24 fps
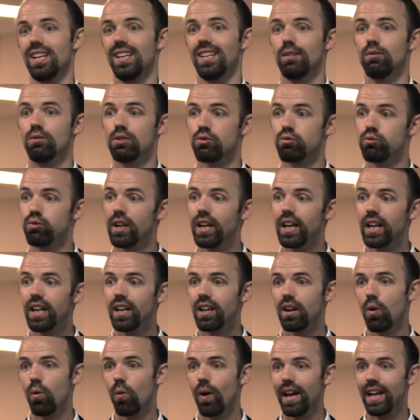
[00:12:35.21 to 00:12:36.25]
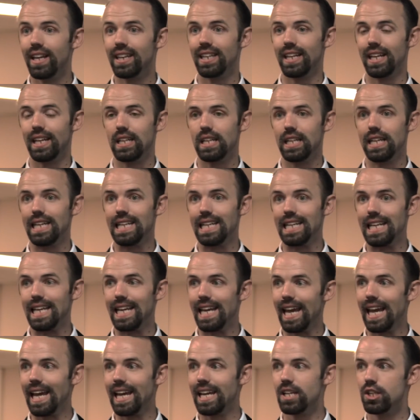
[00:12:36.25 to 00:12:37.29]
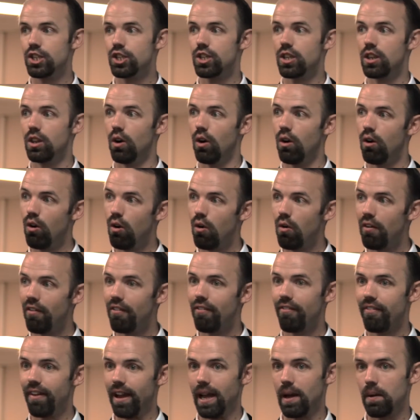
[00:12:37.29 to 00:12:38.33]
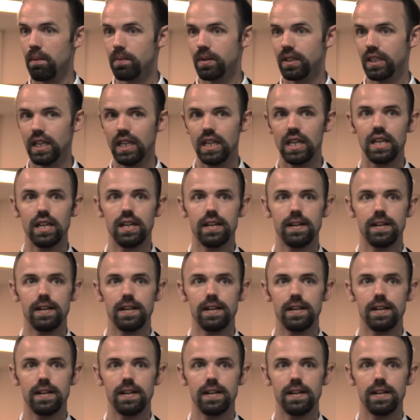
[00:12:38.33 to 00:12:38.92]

It was written in a way that engaged the whole family